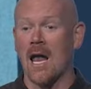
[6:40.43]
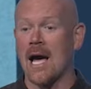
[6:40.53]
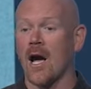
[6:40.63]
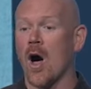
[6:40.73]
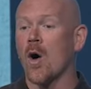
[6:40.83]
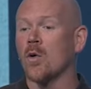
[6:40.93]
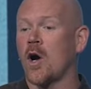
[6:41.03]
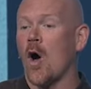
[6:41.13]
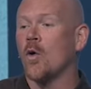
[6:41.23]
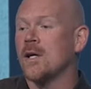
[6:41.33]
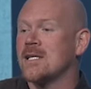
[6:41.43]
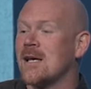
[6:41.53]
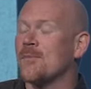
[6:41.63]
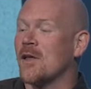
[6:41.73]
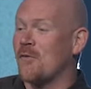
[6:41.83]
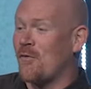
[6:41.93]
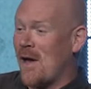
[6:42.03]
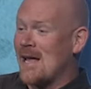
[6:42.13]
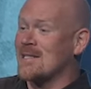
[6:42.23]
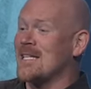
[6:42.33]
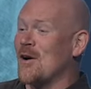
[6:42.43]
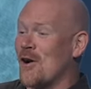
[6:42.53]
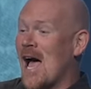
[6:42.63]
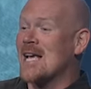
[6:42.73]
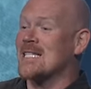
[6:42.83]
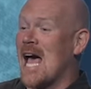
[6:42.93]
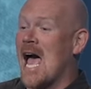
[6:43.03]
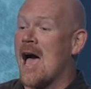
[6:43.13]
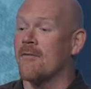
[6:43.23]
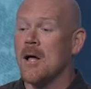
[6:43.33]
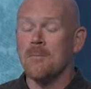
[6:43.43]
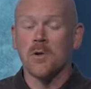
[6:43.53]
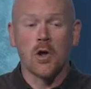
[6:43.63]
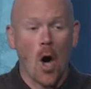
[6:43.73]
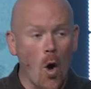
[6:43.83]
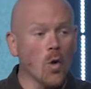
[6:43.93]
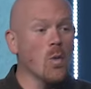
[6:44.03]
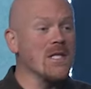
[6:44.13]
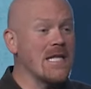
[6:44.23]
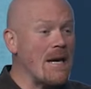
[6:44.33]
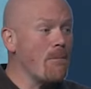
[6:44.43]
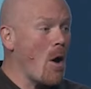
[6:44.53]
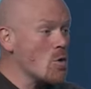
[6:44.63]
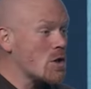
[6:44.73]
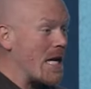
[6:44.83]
like, oh, gold is something fancy or nice to have. Gold was the most